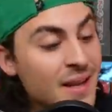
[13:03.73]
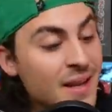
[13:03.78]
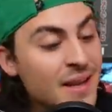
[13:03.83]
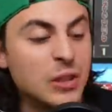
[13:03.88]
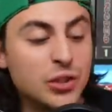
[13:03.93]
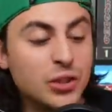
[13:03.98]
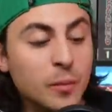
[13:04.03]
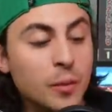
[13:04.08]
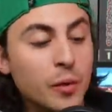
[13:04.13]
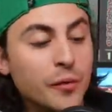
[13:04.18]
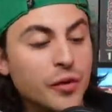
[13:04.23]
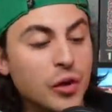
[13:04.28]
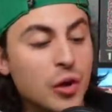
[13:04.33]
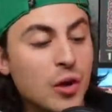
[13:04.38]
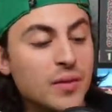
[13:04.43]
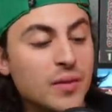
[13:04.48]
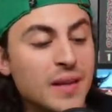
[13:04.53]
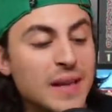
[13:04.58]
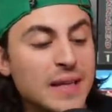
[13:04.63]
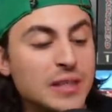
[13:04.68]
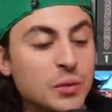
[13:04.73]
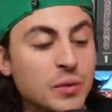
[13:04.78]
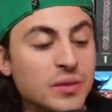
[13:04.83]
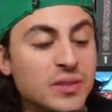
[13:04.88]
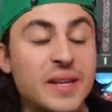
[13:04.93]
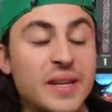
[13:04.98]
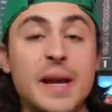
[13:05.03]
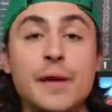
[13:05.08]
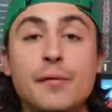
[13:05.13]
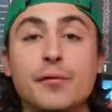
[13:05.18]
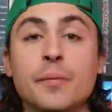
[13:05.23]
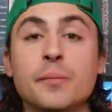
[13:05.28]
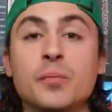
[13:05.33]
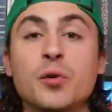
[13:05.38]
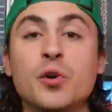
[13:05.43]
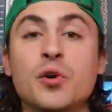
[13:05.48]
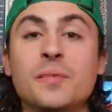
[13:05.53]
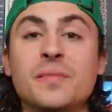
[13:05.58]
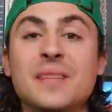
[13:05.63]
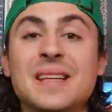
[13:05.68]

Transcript: So moving on, the next one today from Boom,